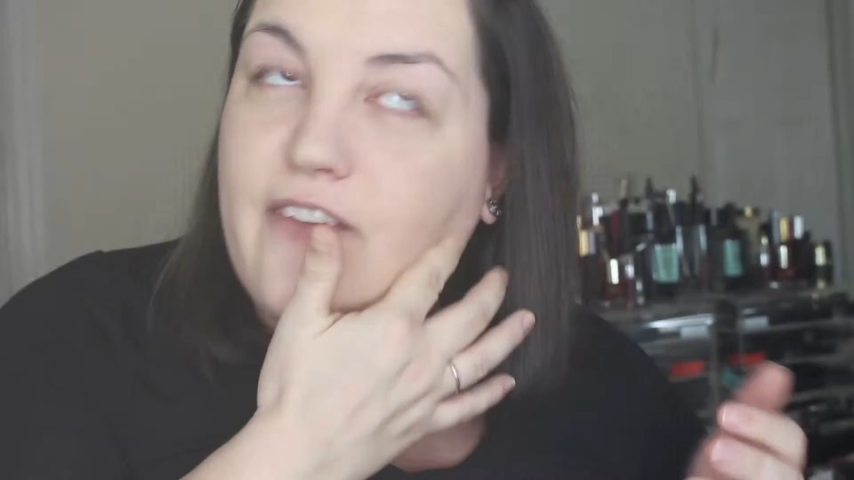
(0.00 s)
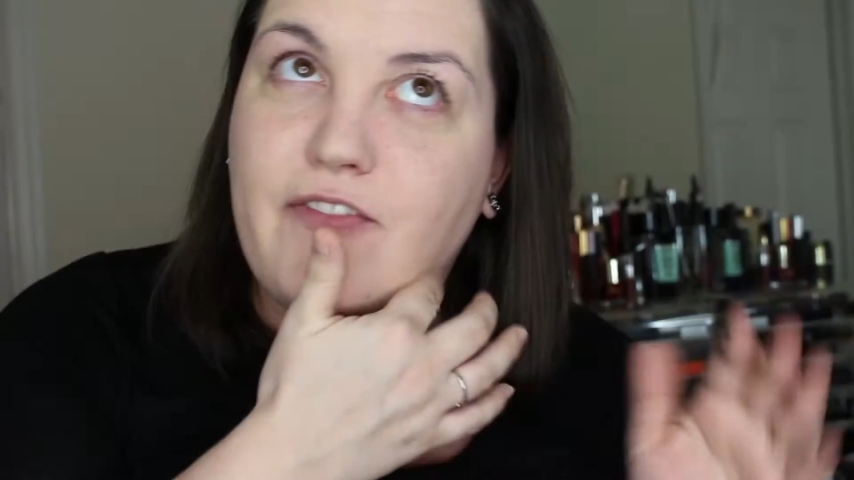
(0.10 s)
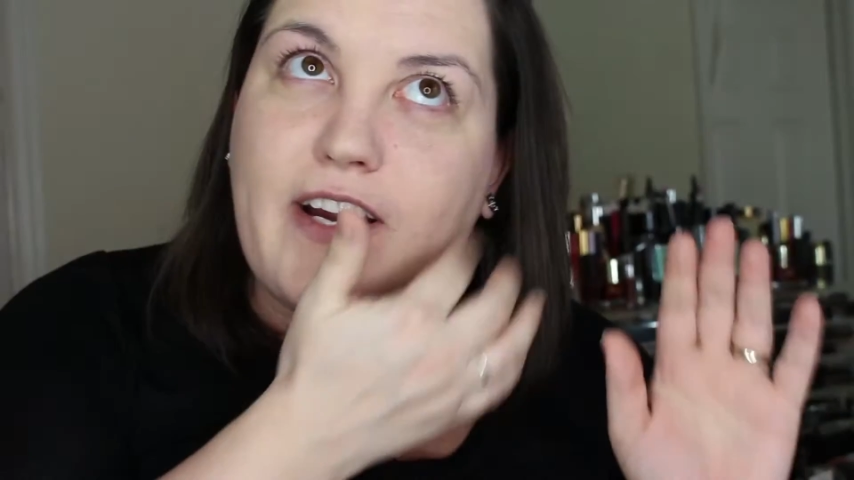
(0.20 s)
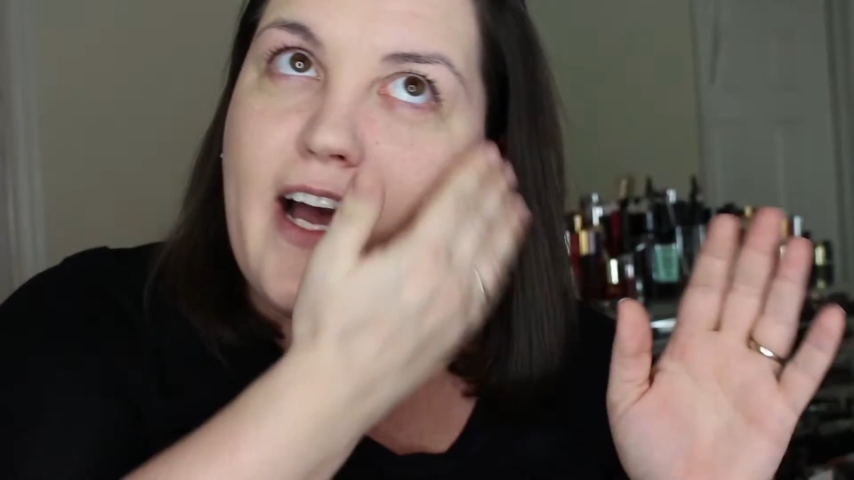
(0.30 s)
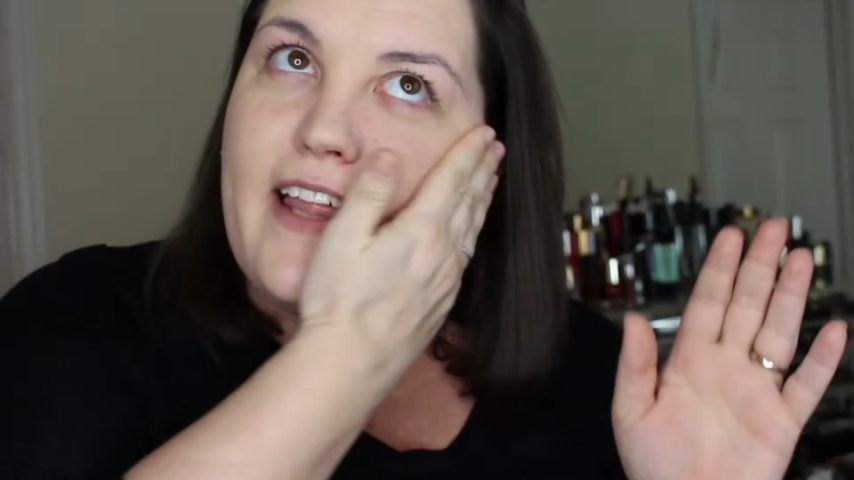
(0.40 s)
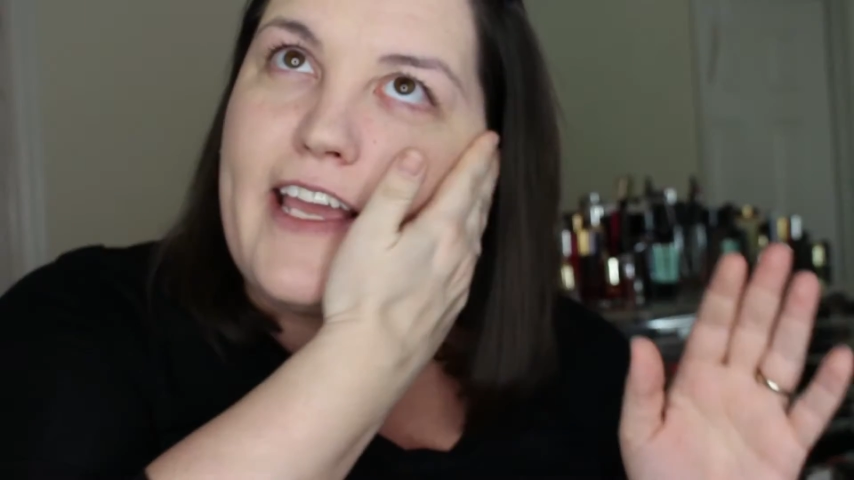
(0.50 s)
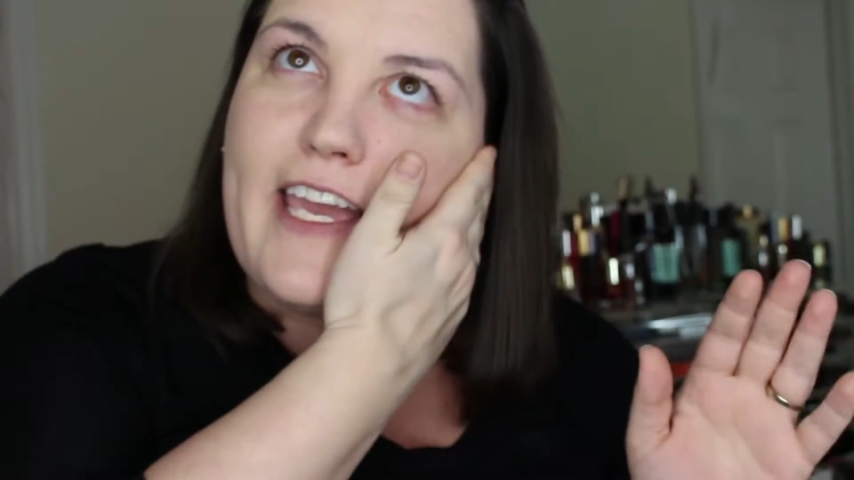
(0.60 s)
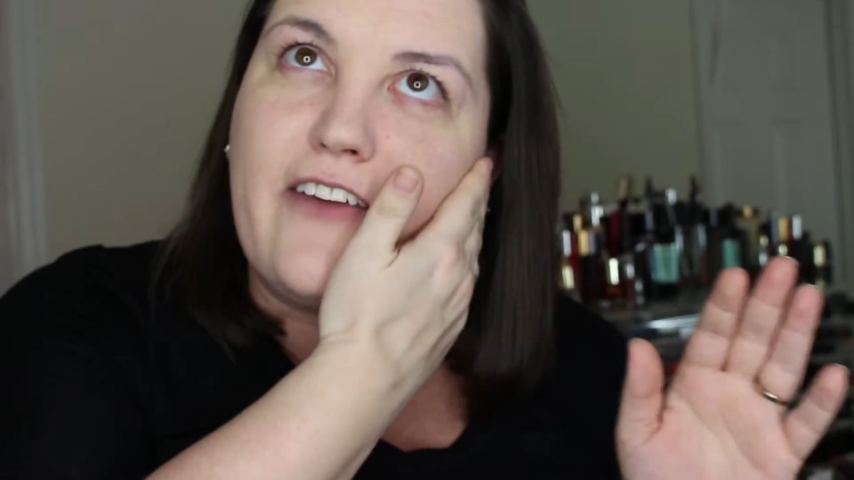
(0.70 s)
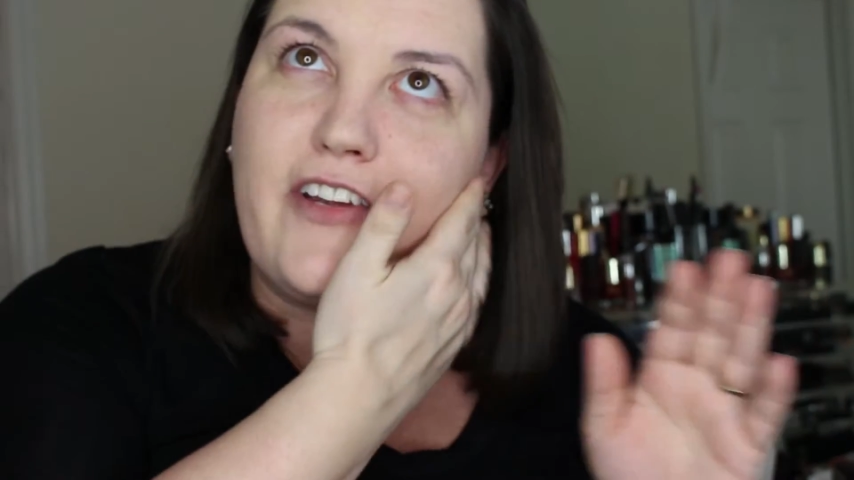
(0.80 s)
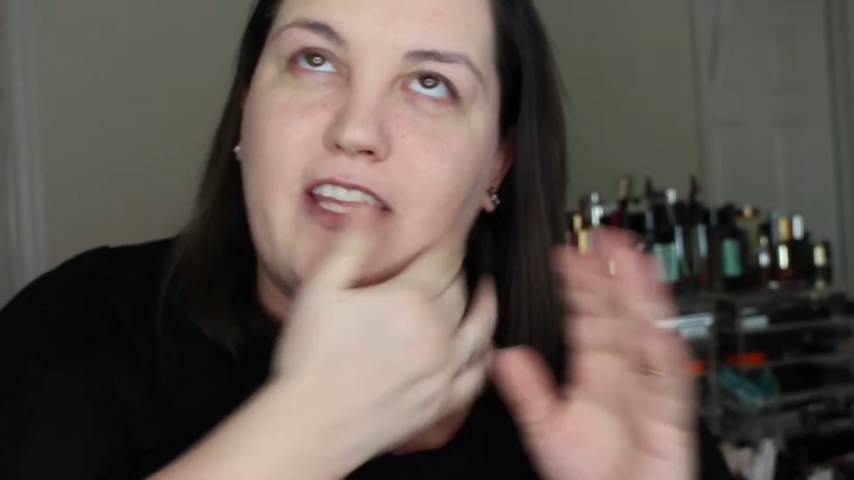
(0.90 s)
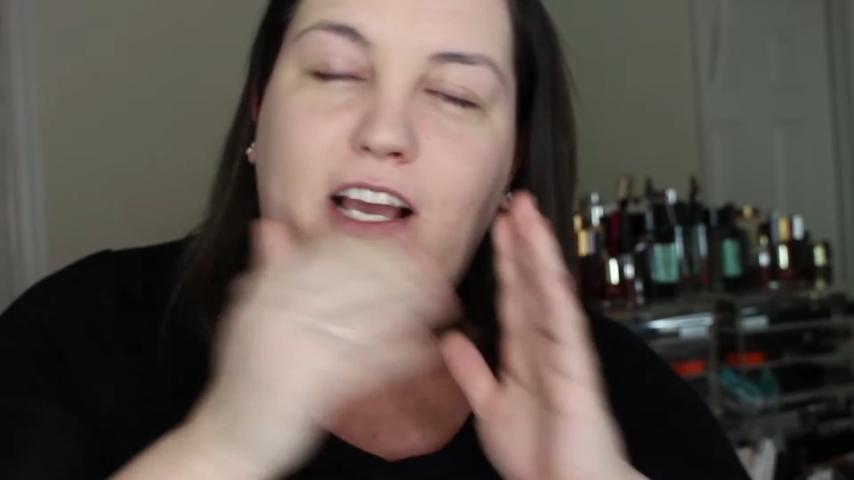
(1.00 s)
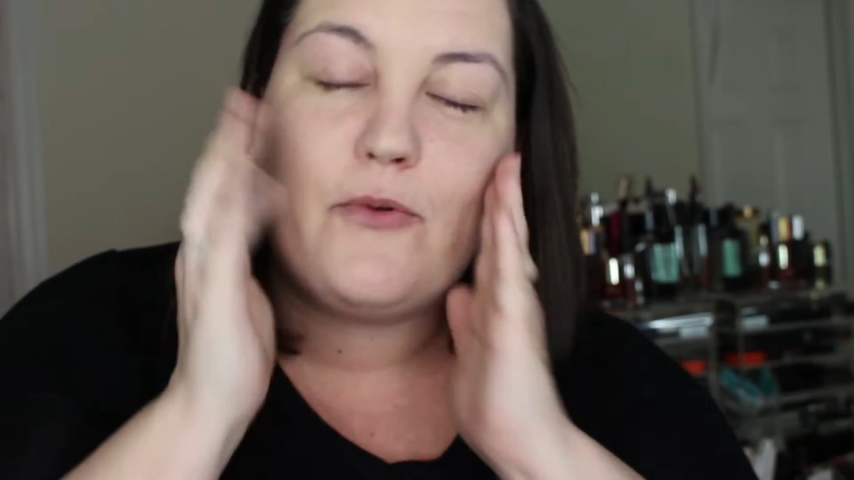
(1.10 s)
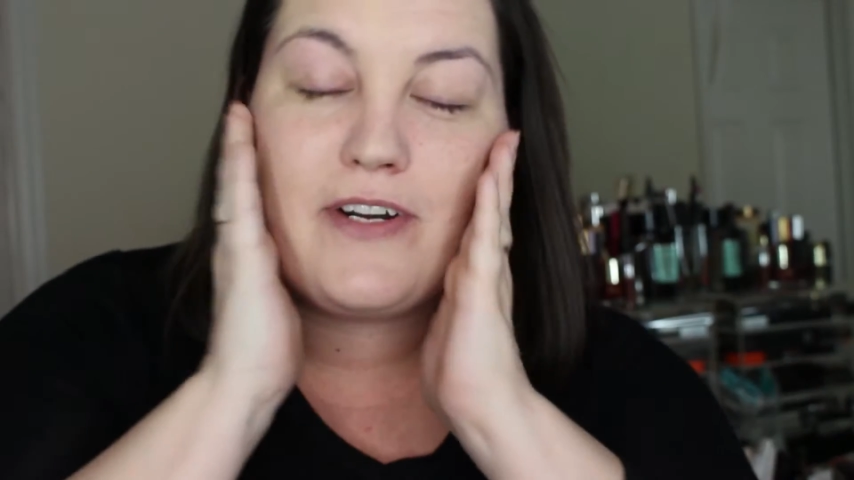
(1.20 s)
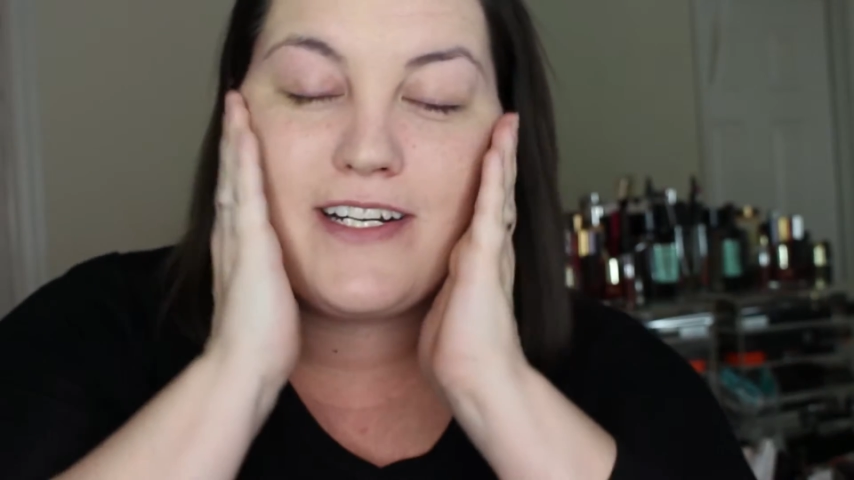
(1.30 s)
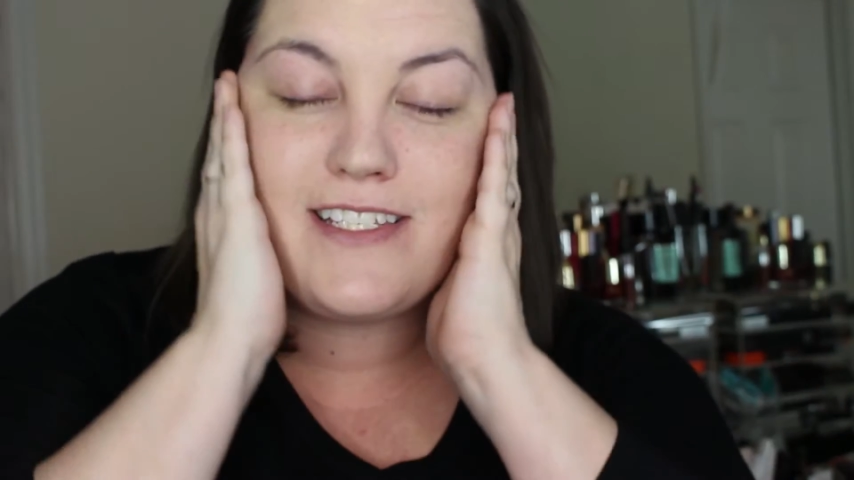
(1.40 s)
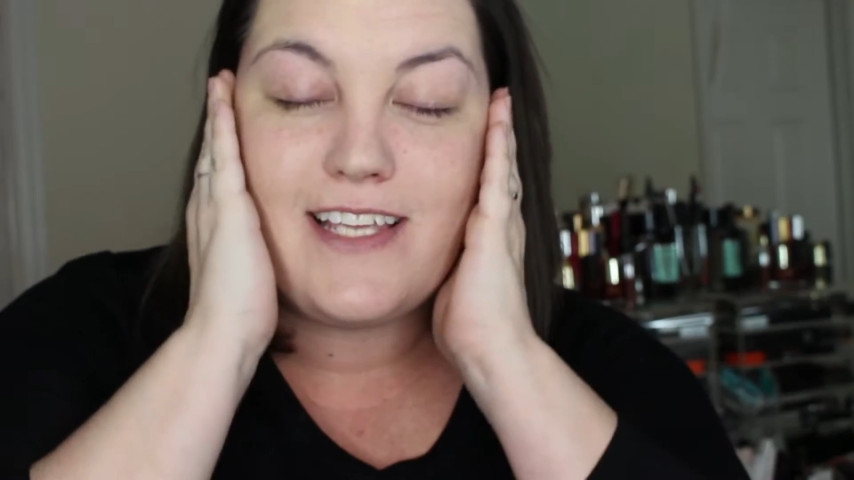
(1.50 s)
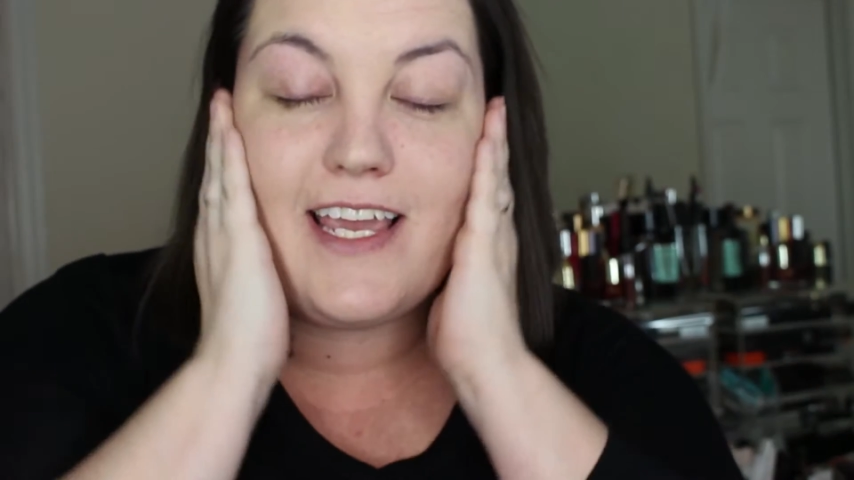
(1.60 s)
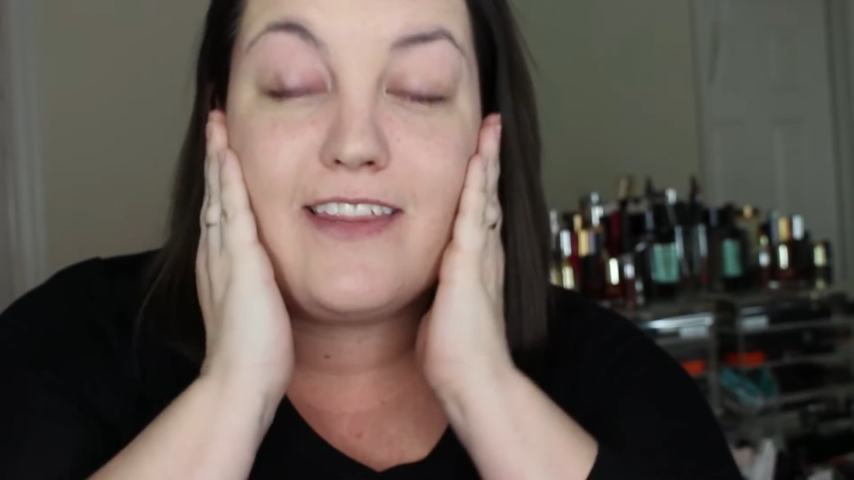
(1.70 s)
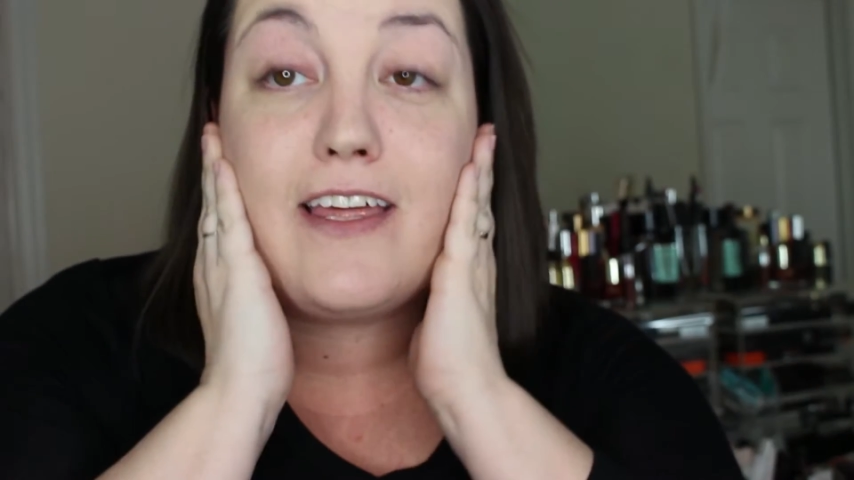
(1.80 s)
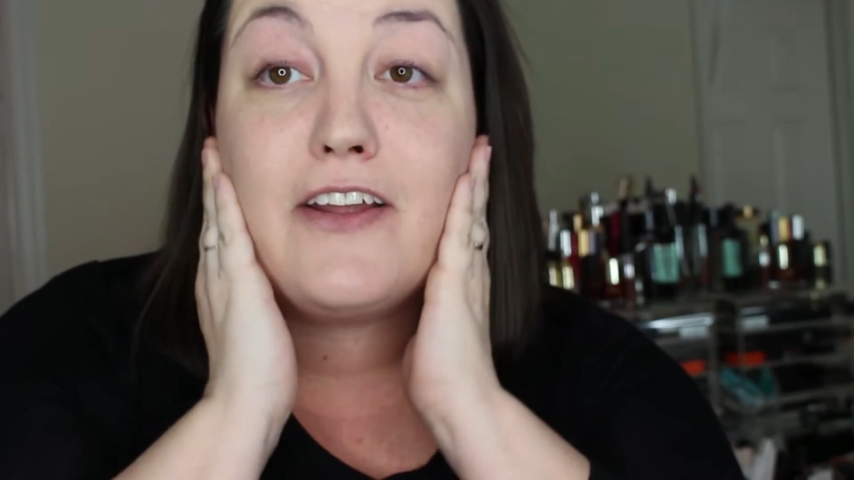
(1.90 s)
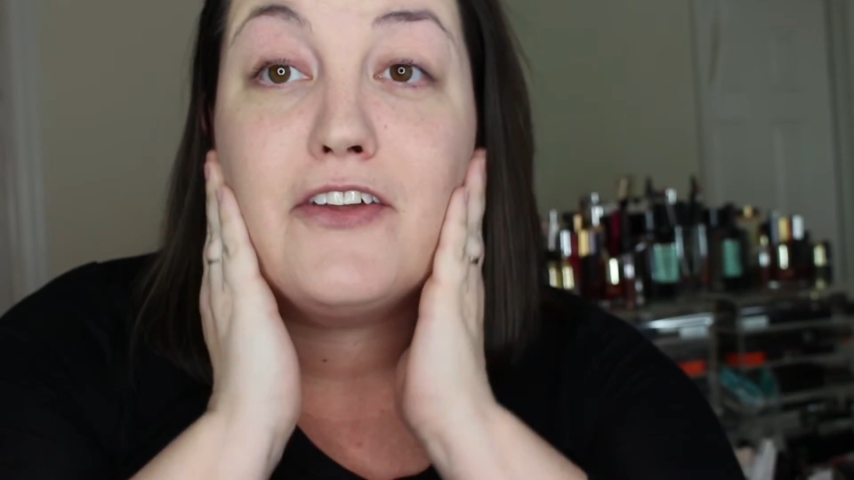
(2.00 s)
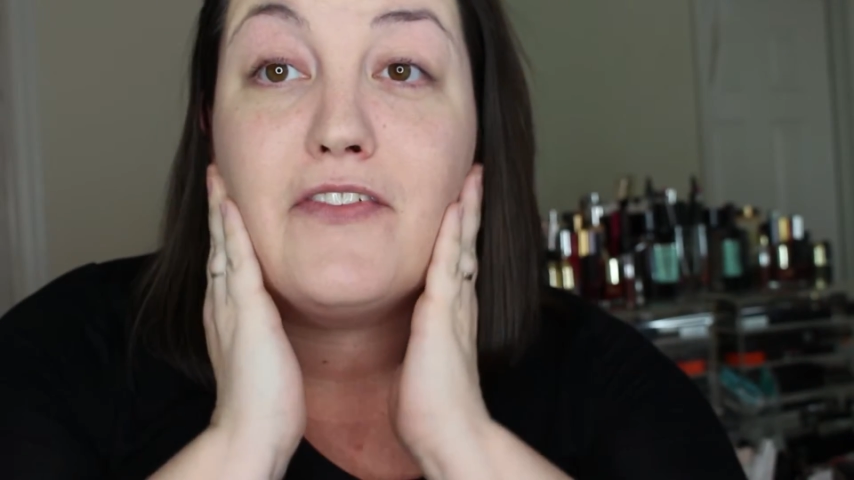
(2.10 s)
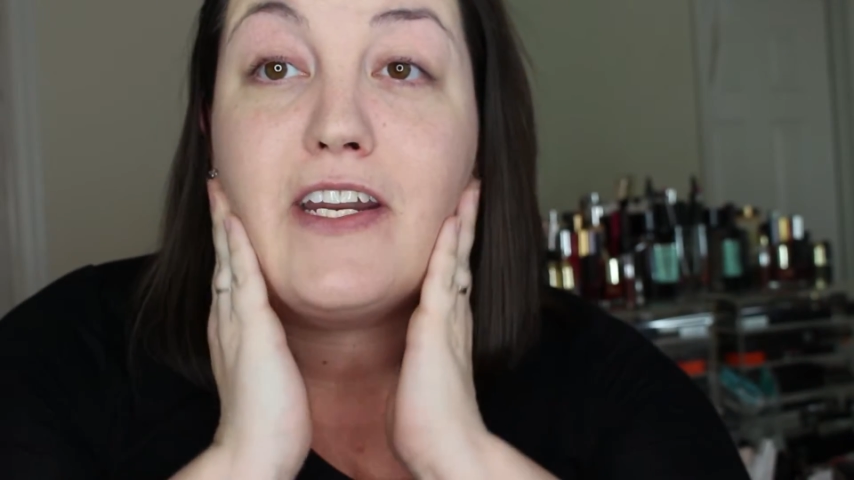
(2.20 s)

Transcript: I forgot like everything I wanted to say in that other